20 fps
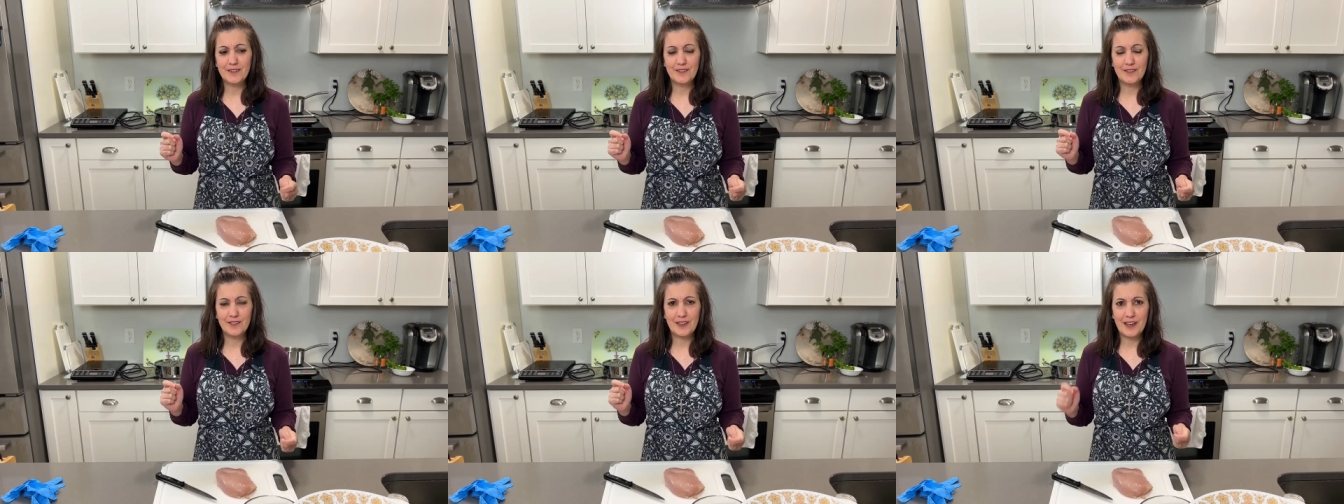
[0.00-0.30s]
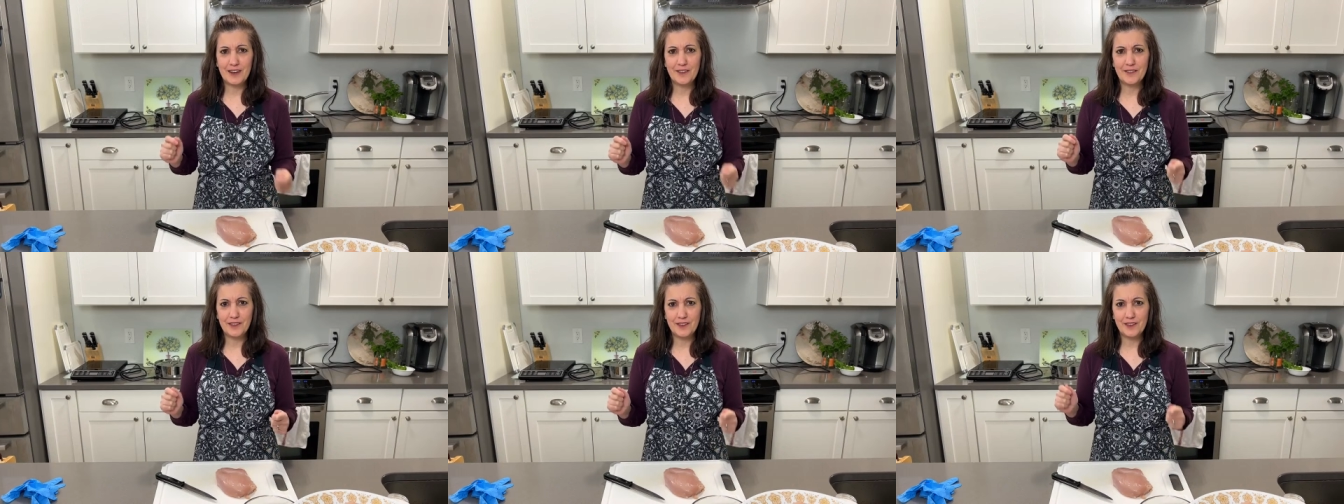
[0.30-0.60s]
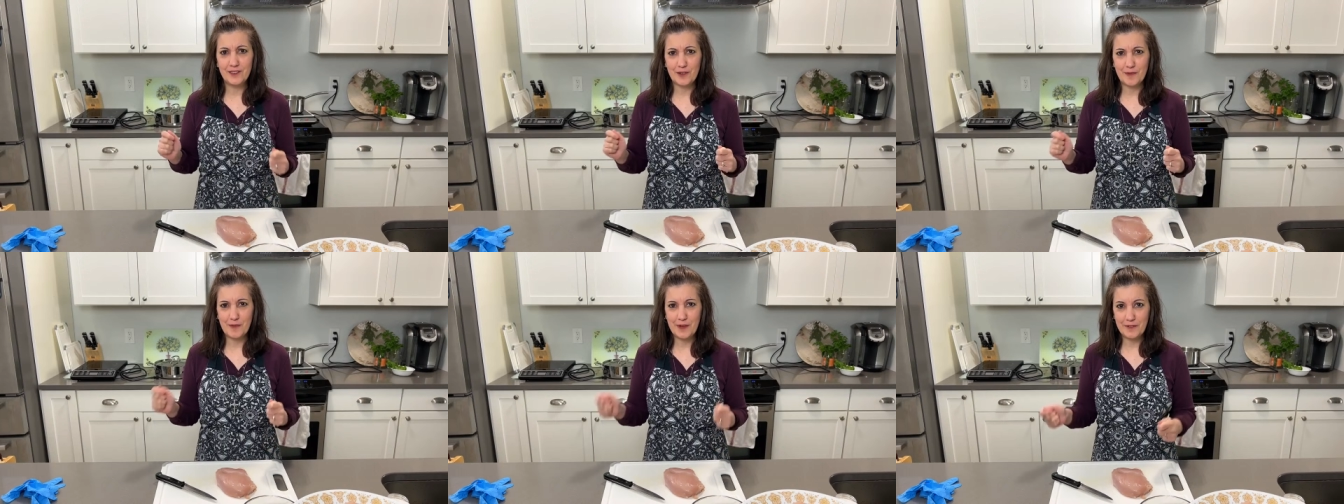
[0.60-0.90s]
A lot of
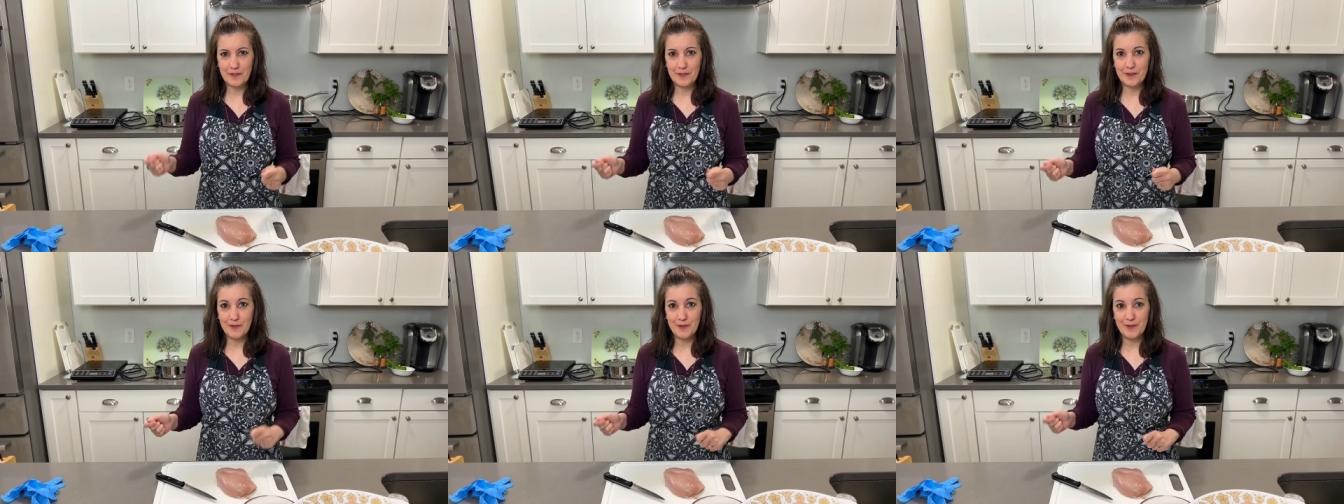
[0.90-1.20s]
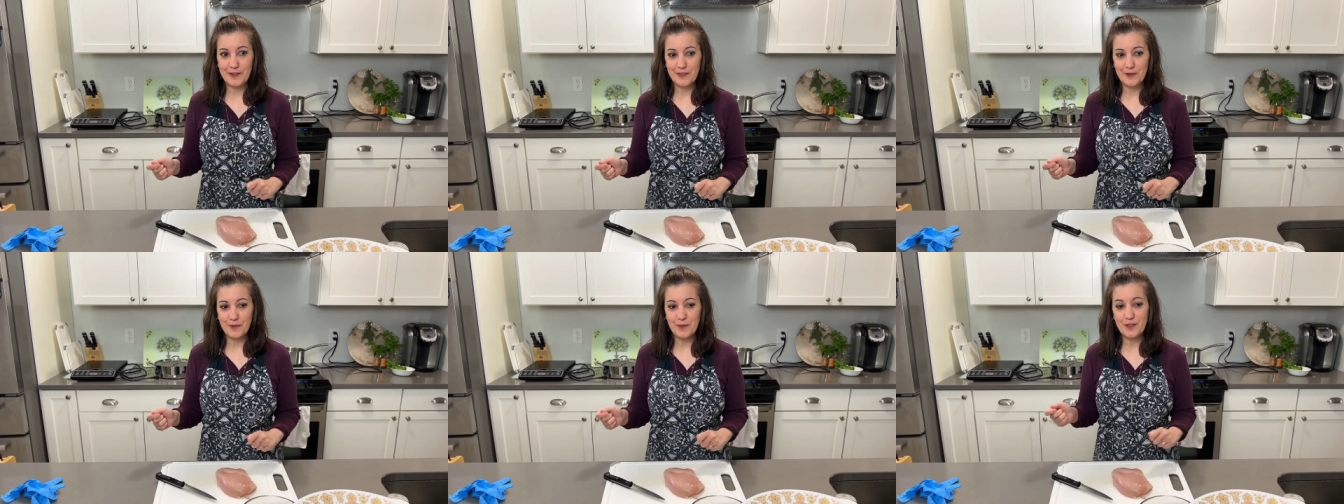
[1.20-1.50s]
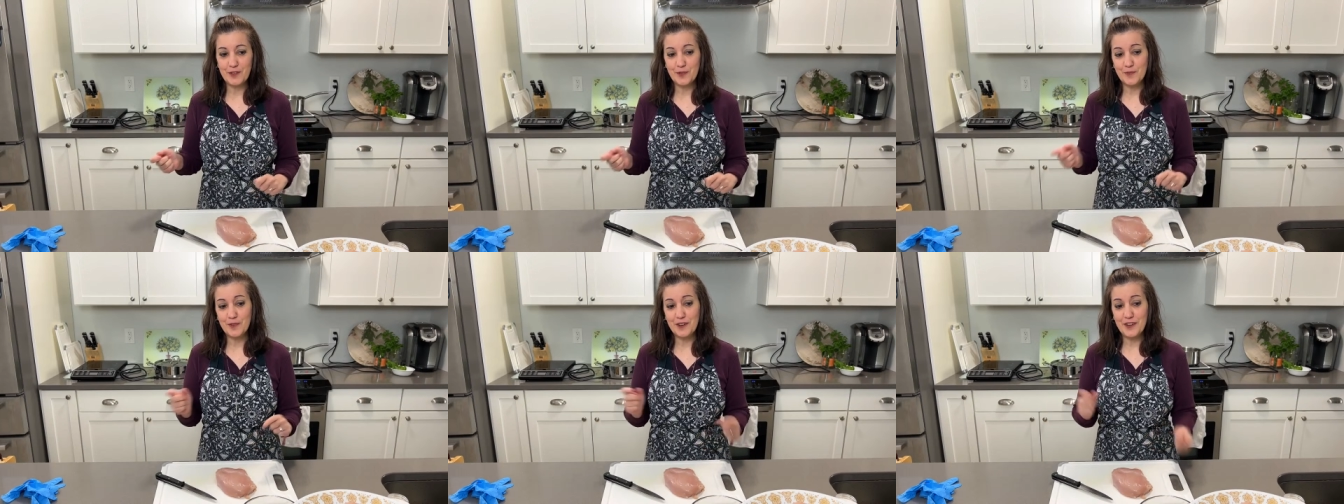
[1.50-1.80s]
these are my favorite
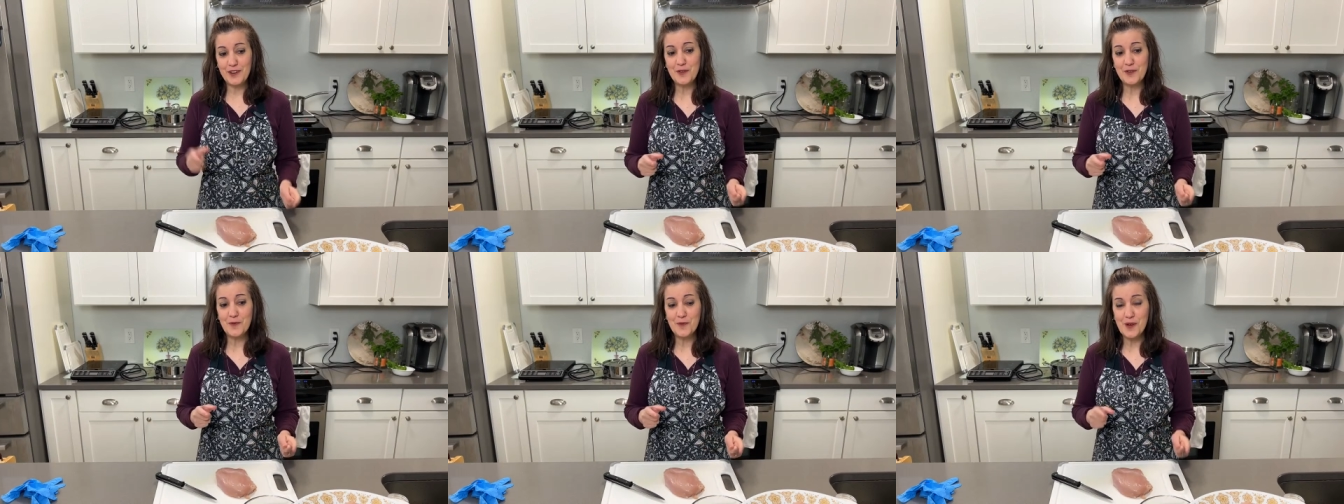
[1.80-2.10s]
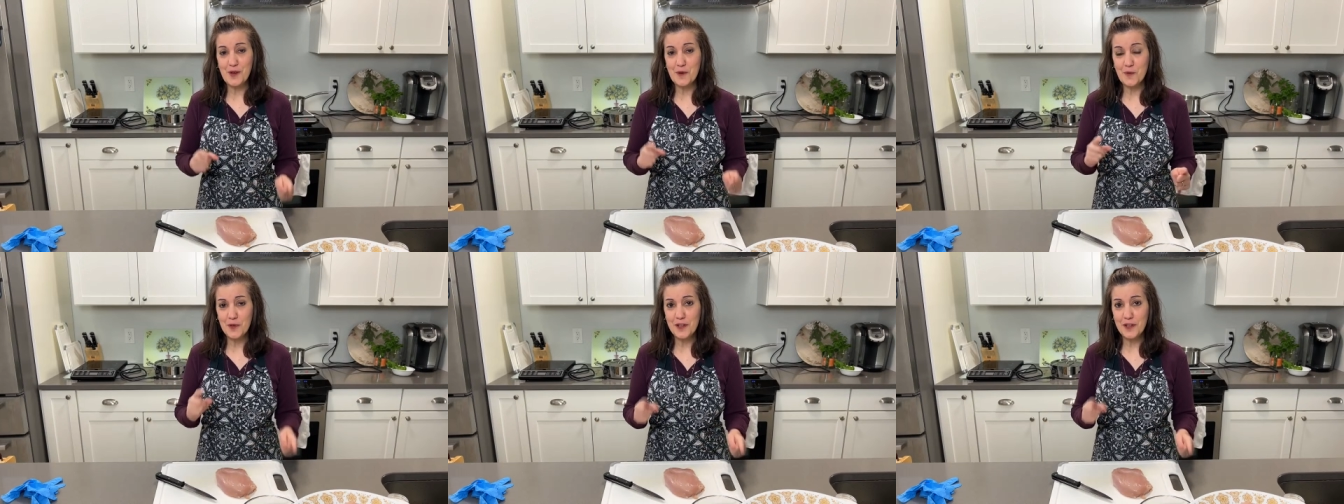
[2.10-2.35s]
recipes. But anyway,